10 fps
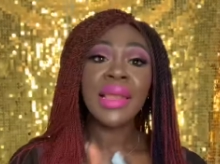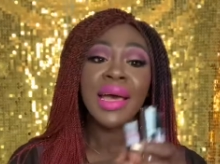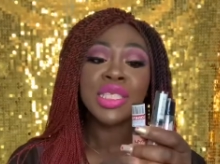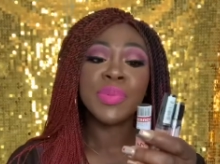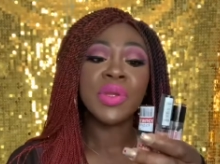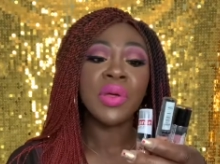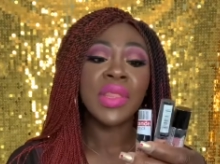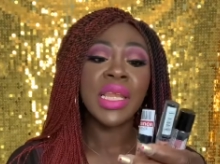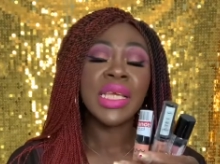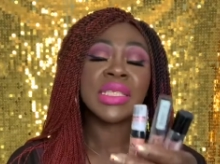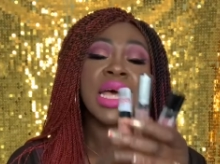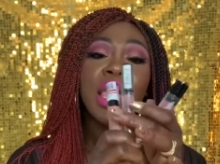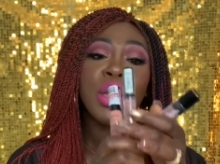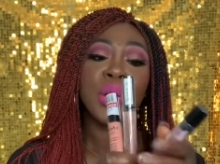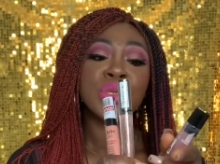last but not the least, I
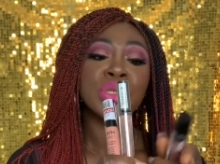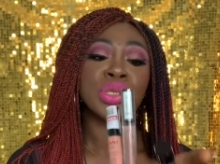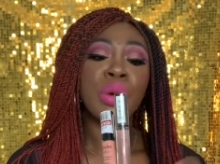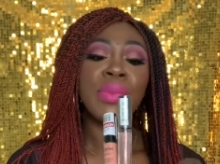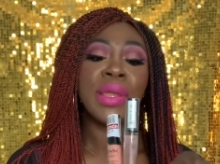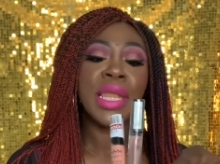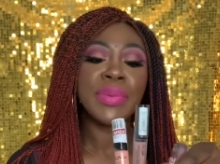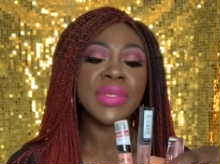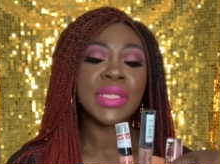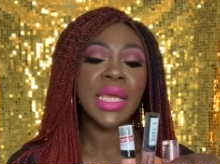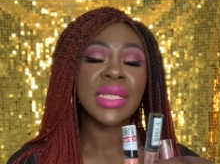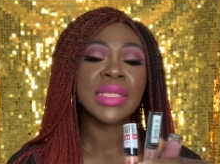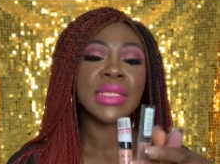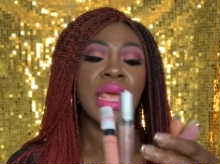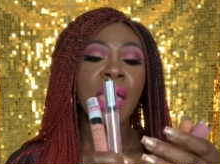got some
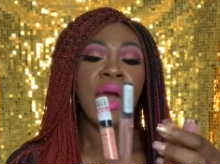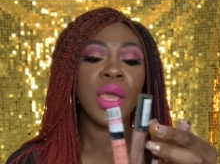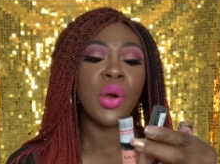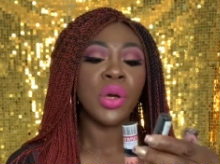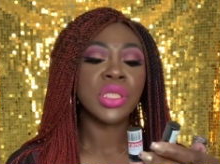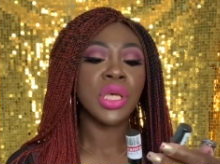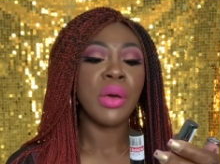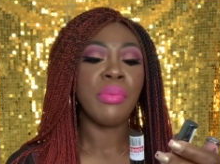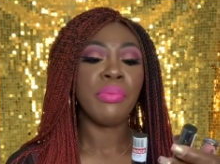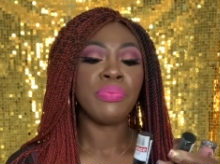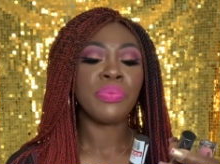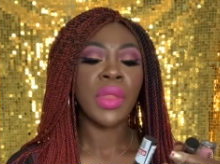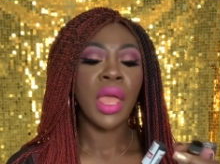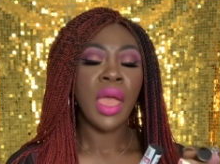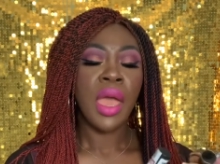lipsticks. I got
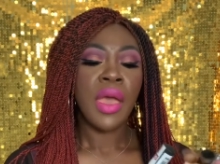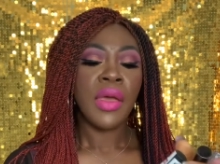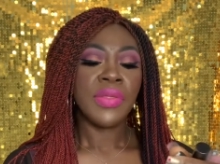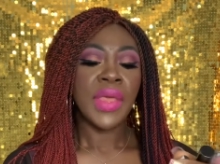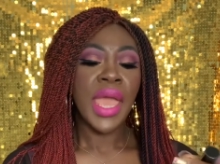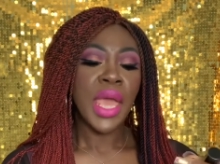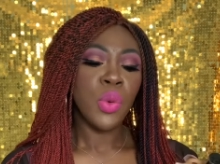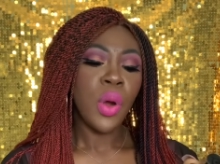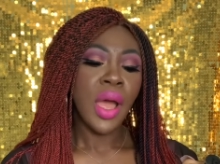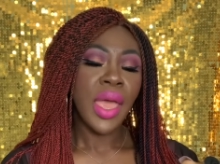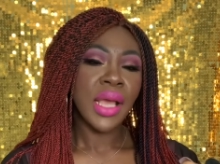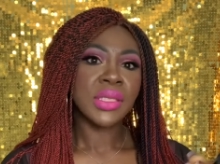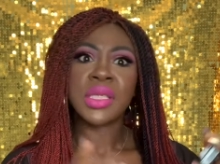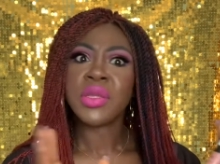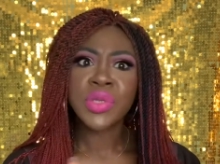the
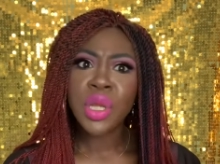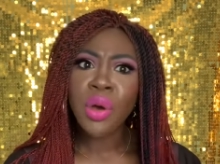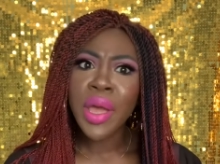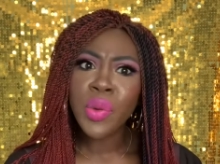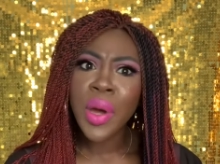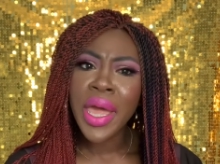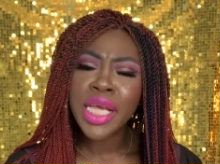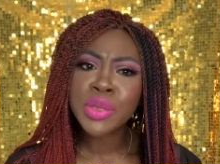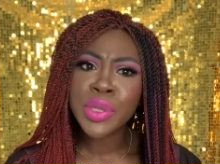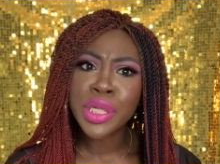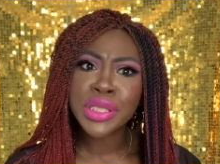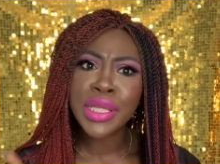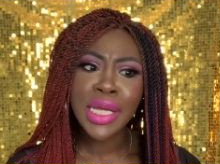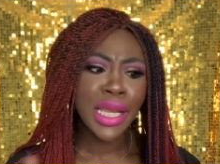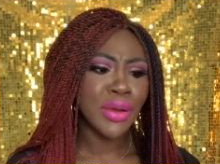NYX. There was a lot of NYX products in
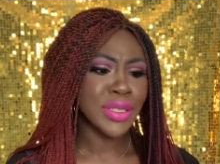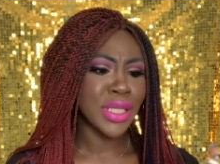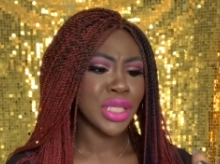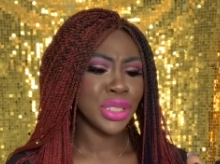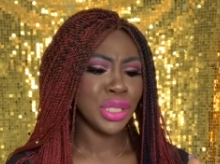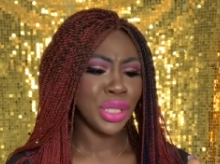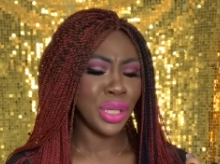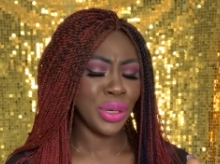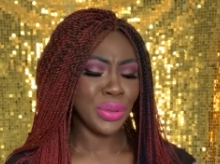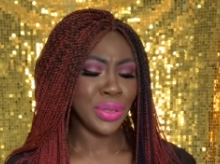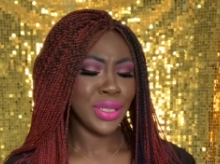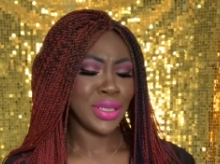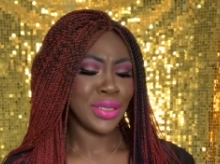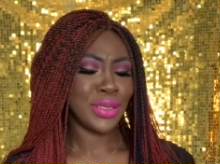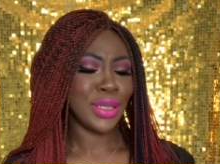the clearance section, you know.
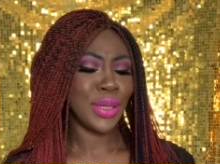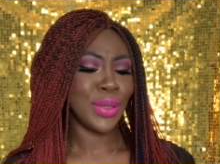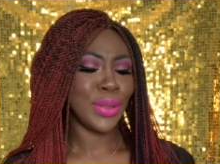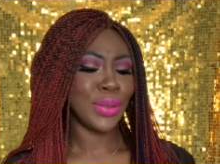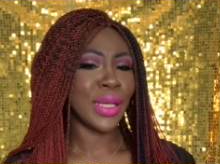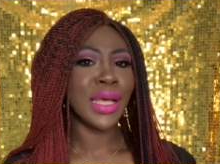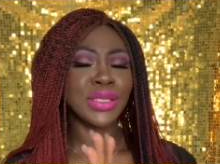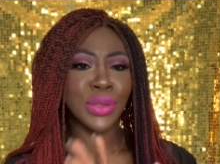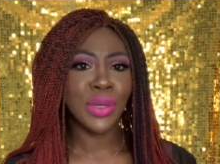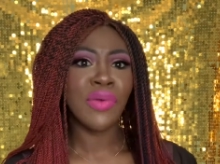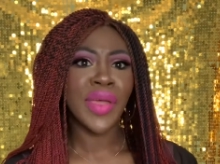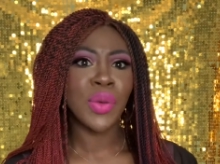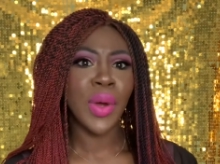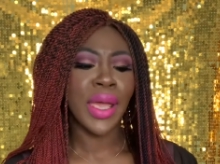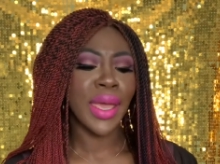So, and I do love
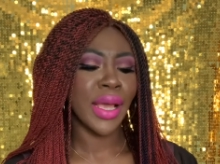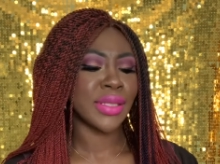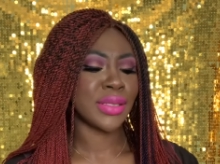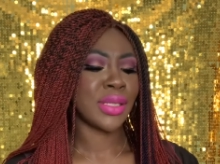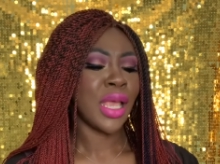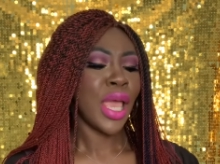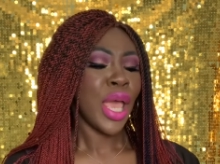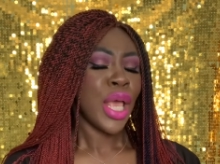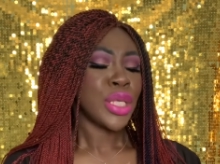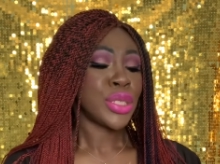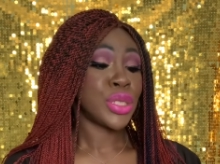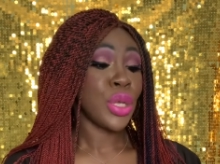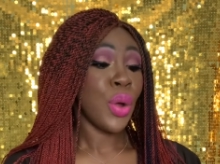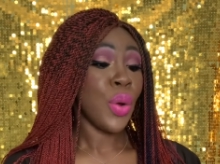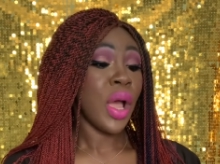NYX.
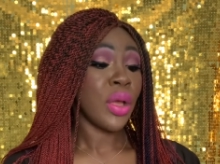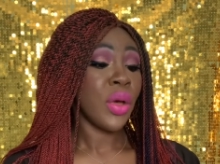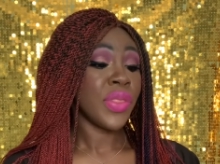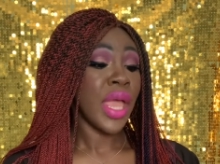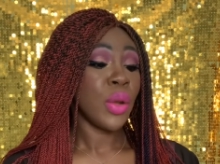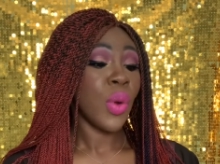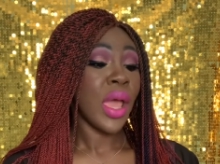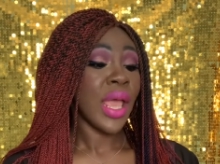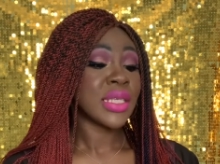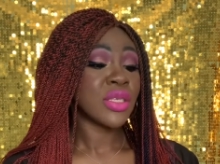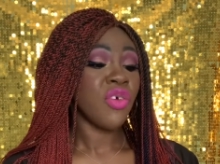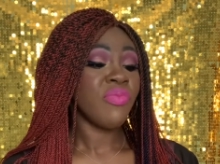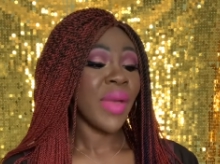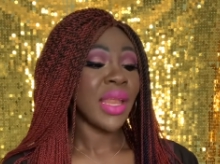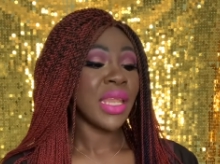So I got the NYX Soft
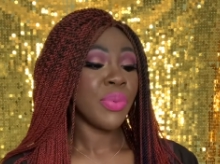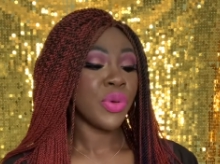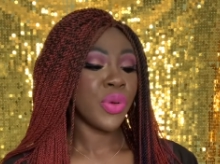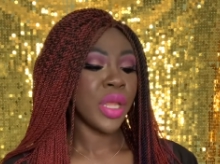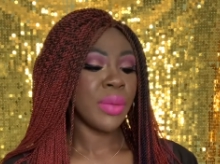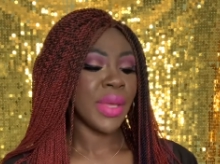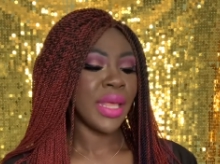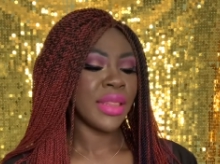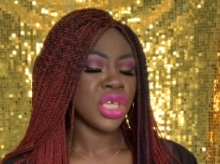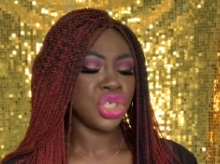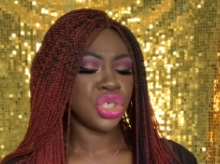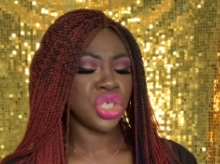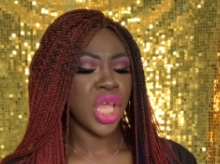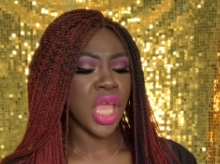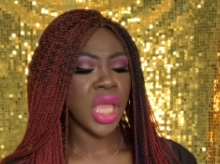Matte Lip Cream in the
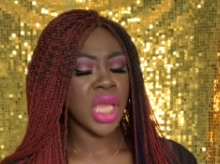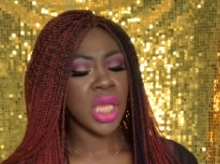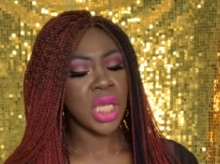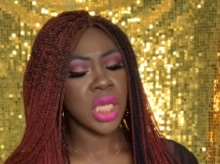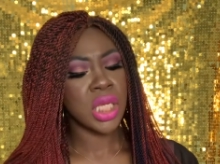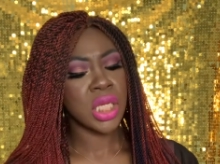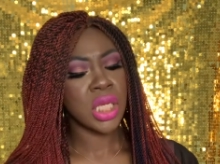shade